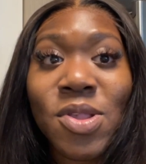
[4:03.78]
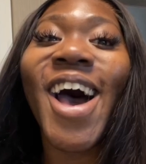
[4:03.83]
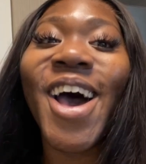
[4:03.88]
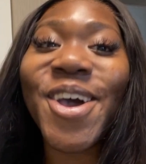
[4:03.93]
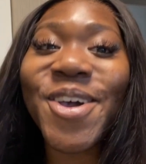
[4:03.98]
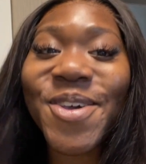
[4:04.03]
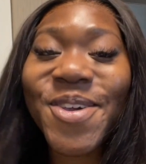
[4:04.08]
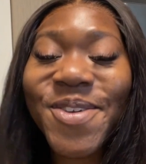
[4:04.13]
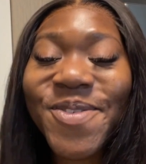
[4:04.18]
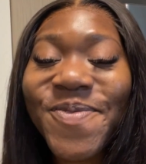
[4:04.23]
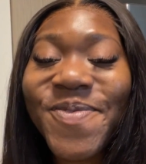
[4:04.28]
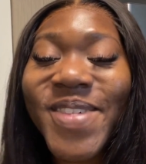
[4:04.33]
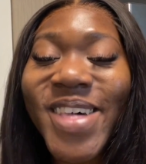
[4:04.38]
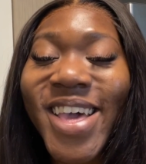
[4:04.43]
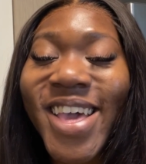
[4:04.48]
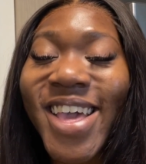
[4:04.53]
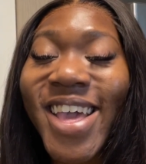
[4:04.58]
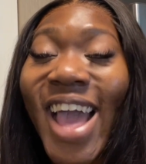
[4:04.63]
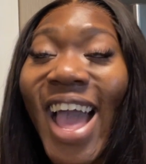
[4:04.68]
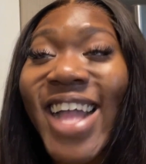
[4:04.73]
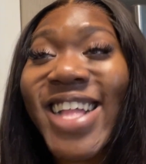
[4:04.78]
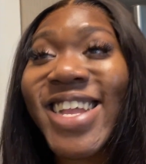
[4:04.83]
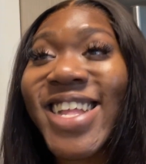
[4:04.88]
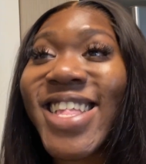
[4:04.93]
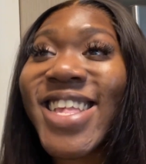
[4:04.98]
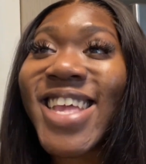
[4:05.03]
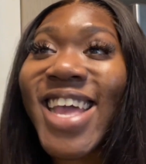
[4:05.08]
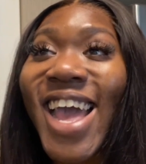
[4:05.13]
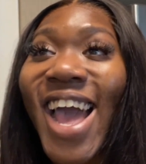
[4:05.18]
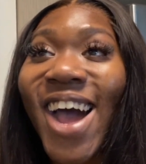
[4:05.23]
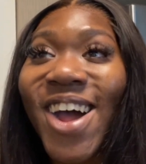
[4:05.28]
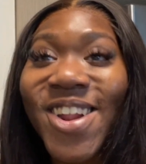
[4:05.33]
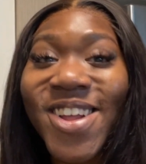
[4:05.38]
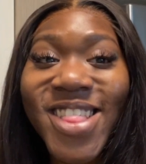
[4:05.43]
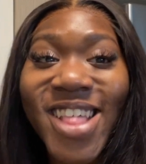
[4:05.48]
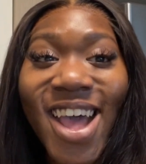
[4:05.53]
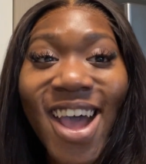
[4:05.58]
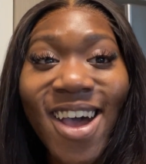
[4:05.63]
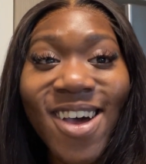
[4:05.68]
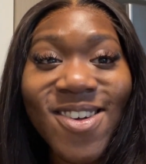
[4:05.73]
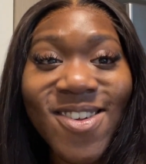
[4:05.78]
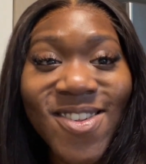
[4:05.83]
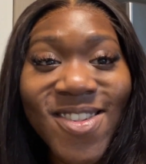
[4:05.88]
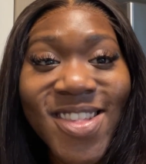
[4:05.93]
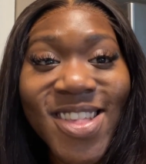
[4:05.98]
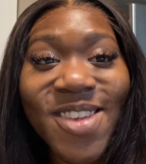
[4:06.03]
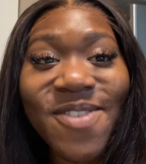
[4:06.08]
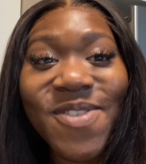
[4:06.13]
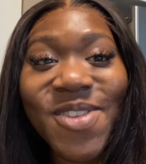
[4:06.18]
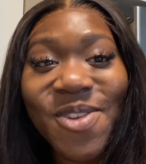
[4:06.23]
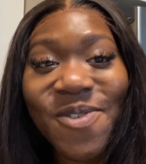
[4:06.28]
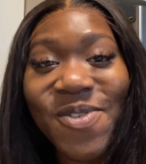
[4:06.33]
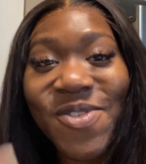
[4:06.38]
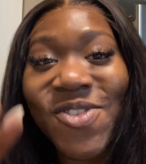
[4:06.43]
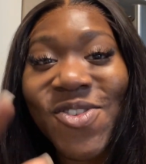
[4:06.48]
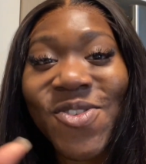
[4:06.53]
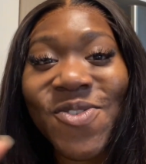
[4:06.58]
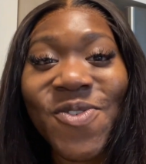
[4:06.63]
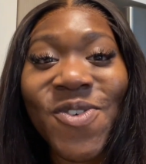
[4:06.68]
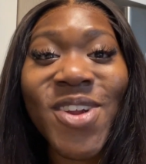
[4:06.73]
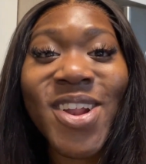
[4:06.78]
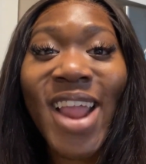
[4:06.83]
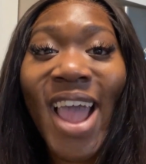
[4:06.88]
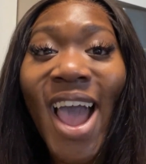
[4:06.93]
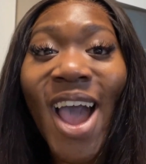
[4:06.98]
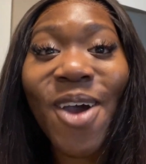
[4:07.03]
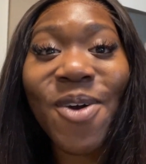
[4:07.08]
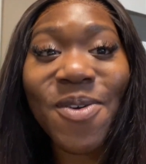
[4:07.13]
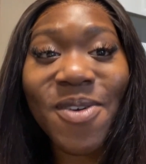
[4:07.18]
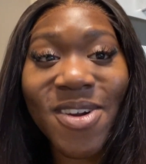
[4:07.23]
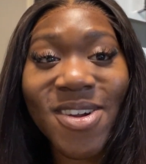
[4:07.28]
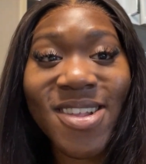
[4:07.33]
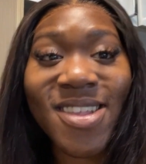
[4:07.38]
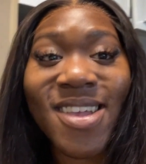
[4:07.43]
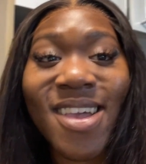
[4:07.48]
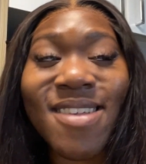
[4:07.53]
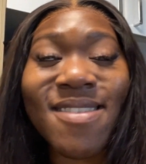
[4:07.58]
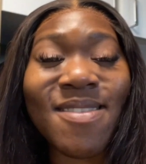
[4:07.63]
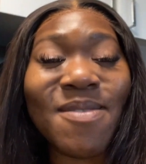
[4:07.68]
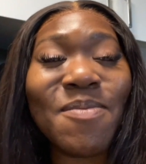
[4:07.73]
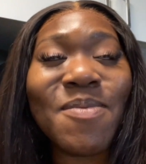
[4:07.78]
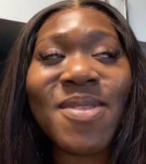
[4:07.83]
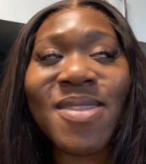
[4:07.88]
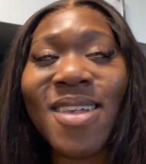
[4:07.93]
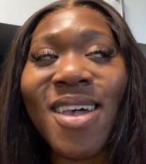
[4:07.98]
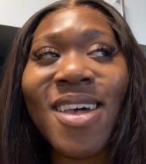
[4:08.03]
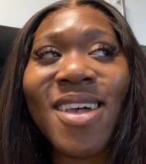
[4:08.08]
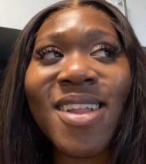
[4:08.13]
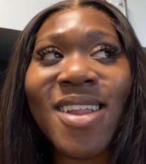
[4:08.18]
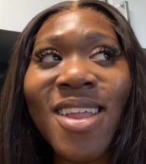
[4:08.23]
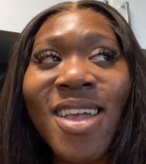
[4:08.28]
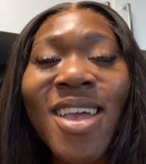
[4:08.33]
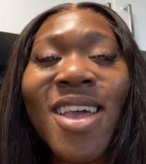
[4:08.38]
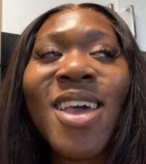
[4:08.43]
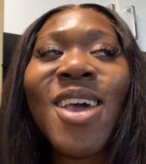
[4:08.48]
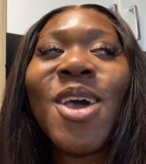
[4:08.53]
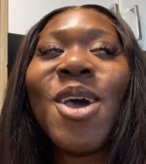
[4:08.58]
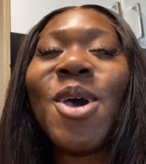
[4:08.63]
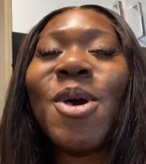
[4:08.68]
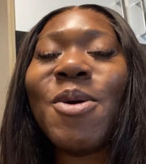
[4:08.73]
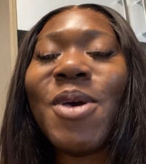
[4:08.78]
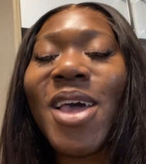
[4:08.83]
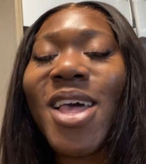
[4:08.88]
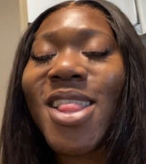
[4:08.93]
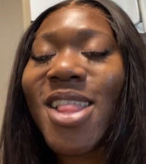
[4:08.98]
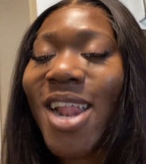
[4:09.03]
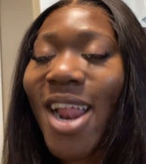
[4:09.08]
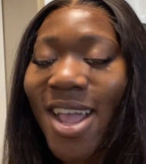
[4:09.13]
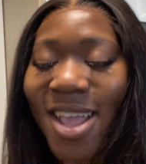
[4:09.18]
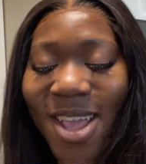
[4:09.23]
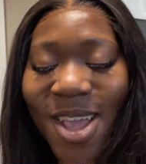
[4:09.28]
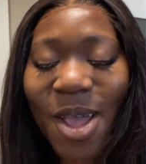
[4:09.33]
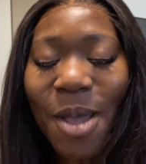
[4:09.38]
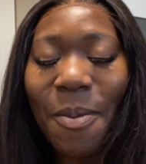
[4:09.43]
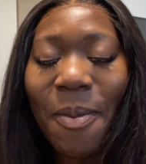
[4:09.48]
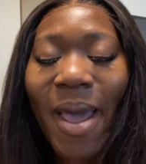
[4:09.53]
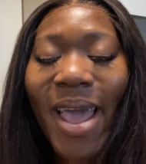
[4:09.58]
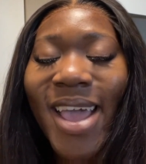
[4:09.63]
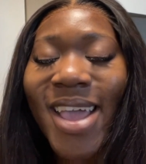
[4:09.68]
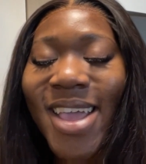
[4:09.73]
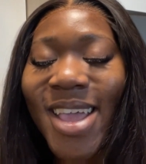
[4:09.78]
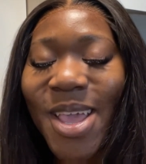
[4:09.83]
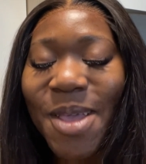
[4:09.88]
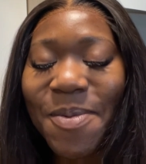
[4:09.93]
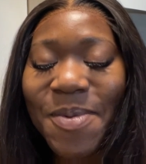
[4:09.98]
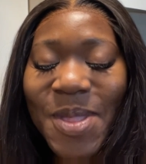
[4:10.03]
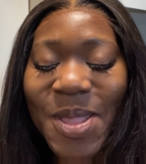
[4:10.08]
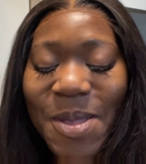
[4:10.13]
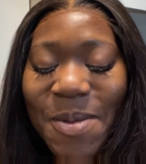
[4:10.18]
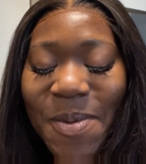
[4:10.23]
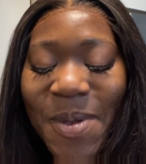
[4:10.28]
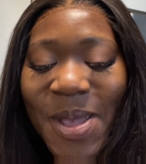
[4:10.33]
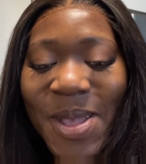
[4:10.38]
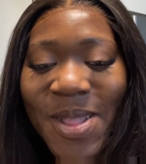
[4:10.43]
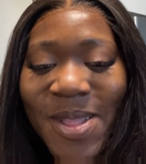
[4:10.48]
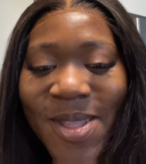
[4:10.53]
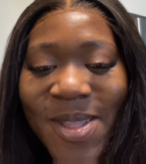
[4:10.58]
I'm like, I need to get out of the house, even if it's just for an hour to get some sun, and then I can come back and keep sleeping.